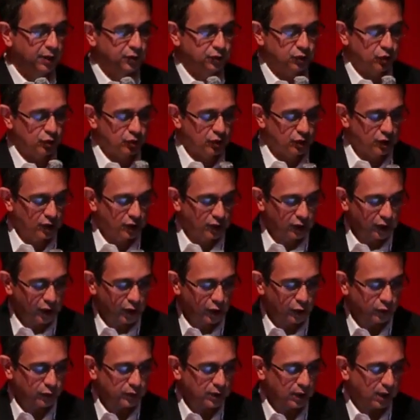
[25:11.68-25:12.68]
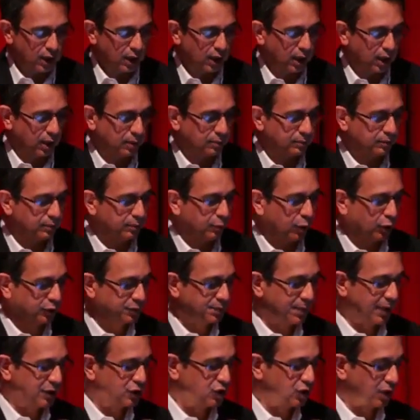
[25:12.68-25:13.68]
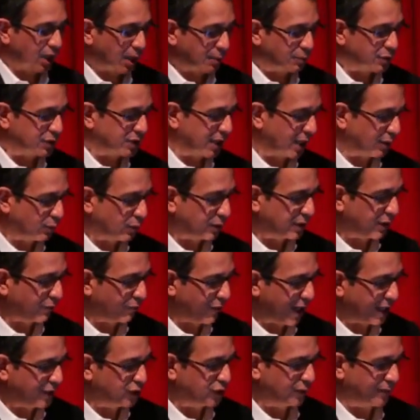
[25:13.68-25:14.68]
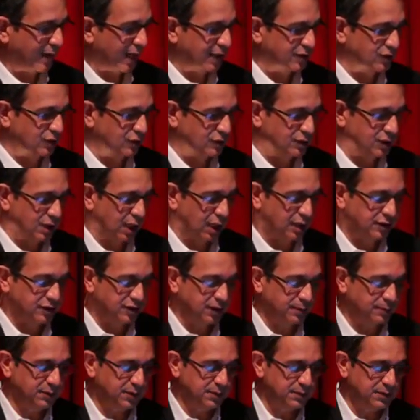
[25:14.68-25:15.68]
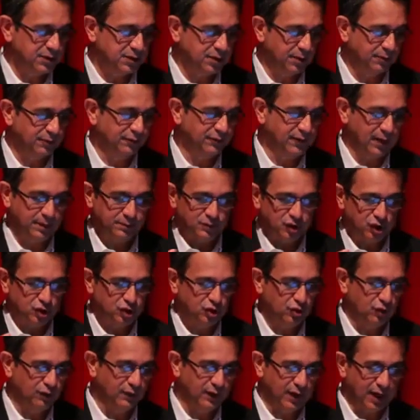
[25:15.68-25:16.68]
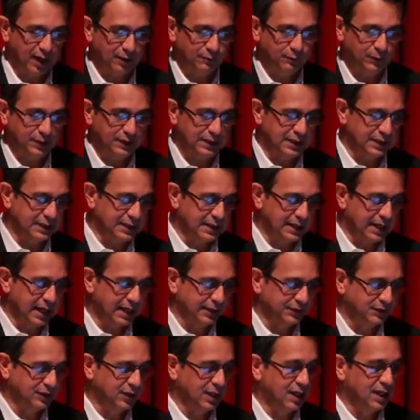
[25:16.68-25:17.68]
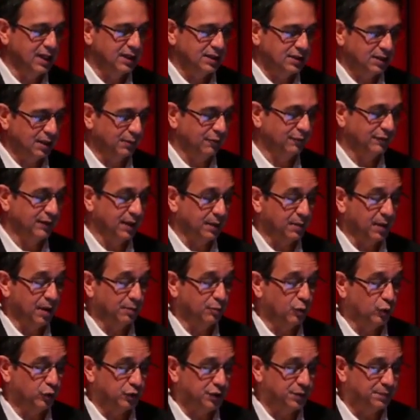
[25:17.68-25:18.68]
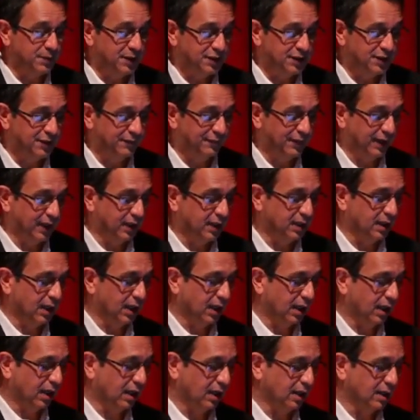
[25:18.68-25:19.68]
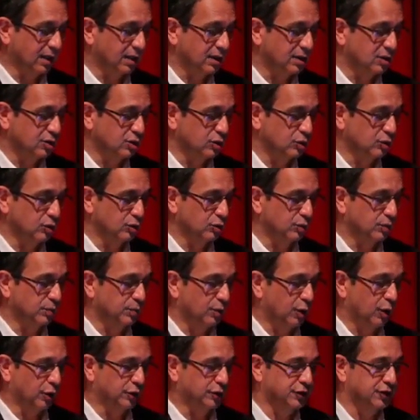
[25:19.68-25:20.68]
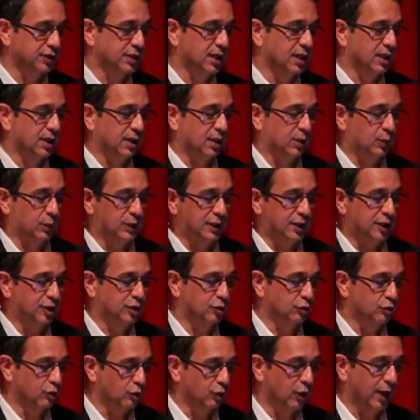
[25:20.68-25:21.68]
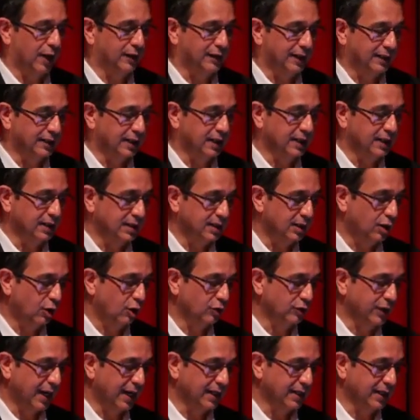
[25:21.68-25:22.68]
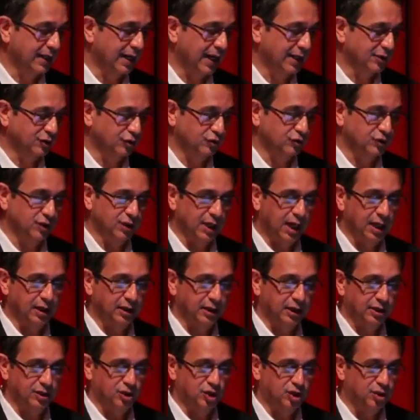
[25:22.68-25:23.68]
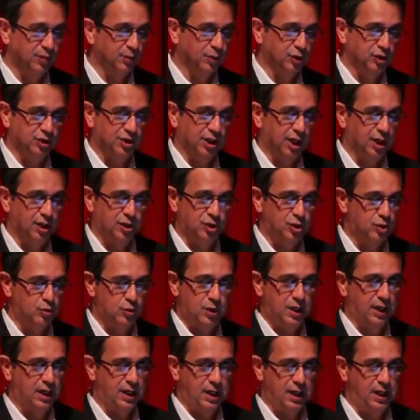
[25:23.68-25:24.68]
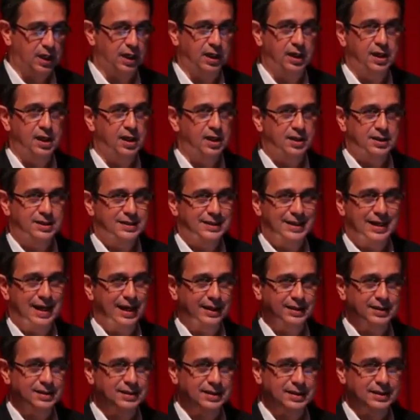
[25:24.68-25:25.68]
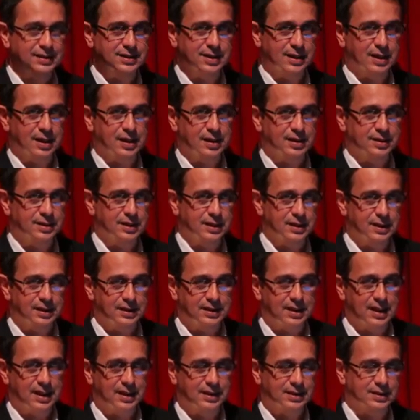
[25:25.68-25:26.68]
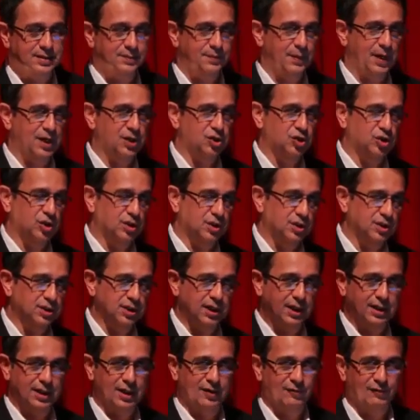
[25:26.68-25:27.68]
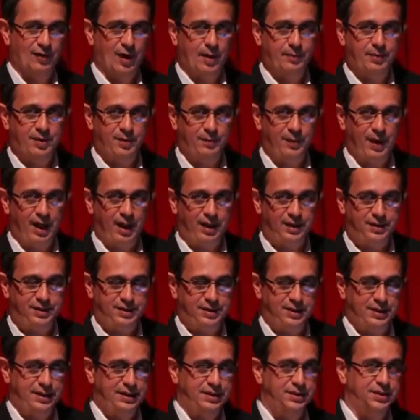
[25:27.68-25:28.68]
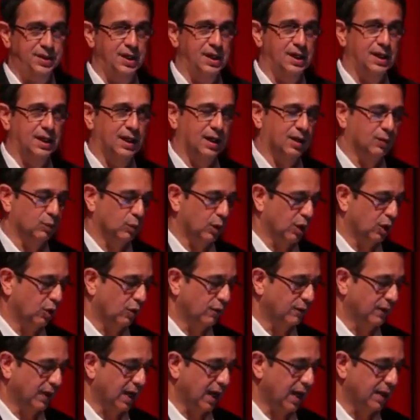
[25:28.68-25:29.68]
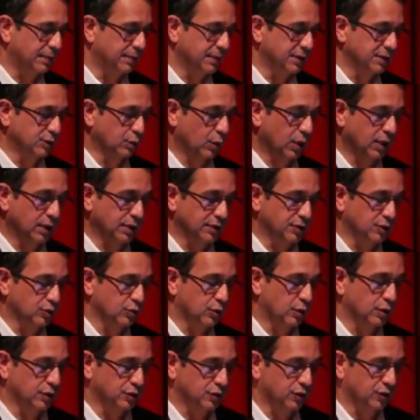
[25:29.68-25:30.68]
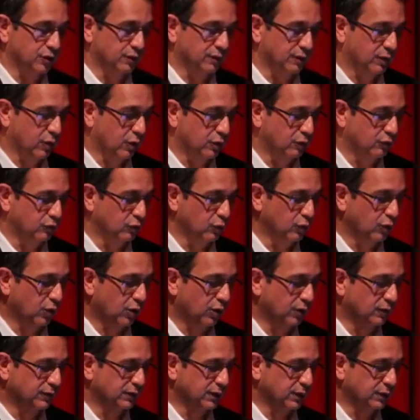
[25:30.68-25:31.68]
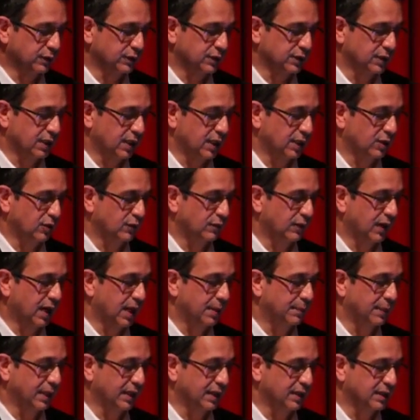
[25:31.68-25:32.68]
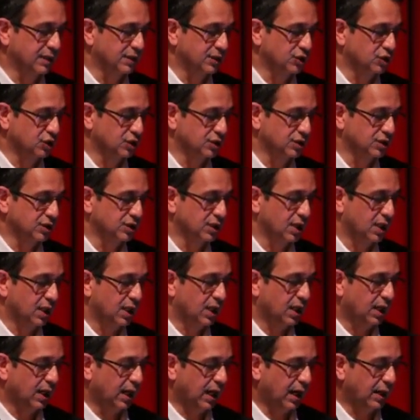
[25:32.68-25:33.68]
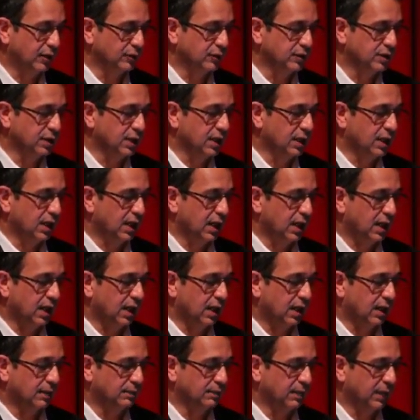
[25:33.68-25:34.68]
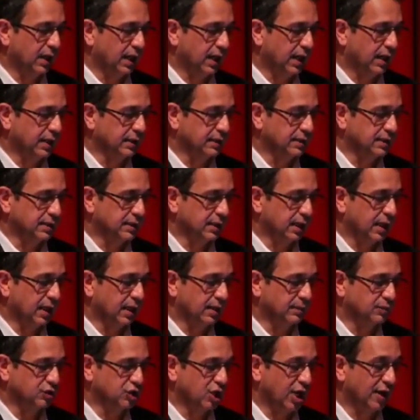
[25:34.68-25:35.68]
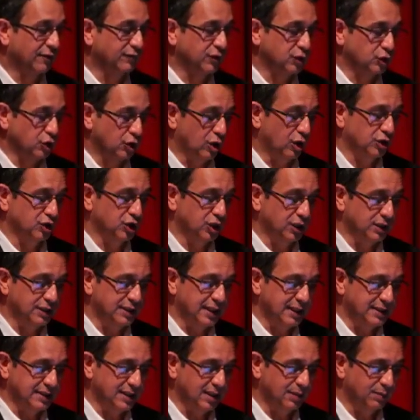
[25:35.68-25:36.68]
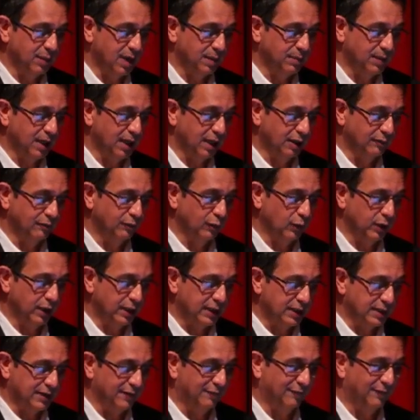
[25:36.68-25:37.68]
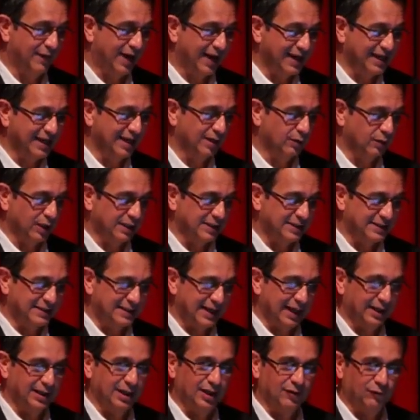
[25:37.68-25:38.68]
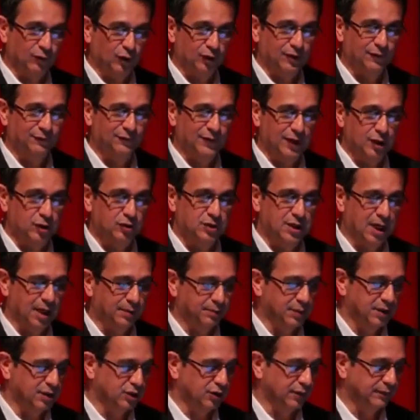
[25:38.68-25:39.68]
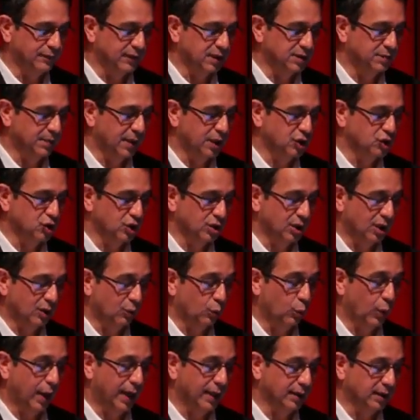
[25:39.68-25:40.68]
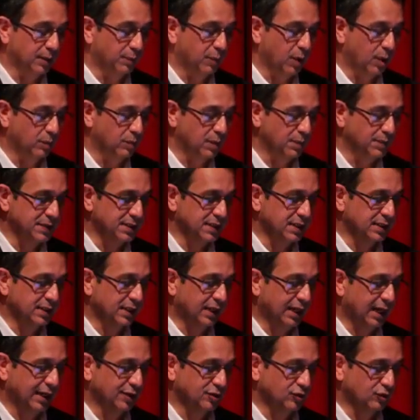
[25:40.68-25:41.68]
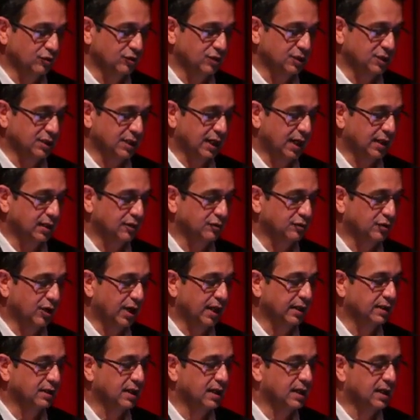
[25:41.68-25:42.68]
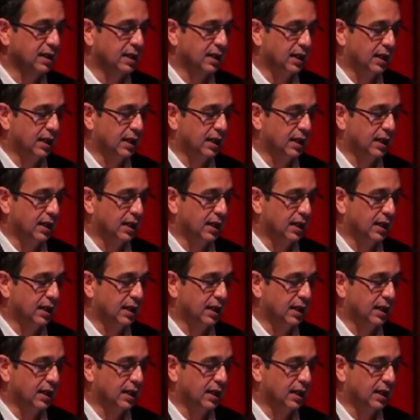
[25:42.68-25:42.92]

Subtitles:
So to conclude, POTS patients can present with a range of gastrointestinal symptoms. Some of them just overlap with EDS. Some of them are more specific to POTS. We need to rule out other organic gastrointestinal conditions because they do occur. Celiac disease occurs in EDS patients, and inflammatory bowel disease will overlap as well, and so on. So you've got to rule all of those overlapping conditions out. GI physiological testing may be helpful in defining exactly what the phenotype is of this patient and where the problem is in the gastrointestinal tract.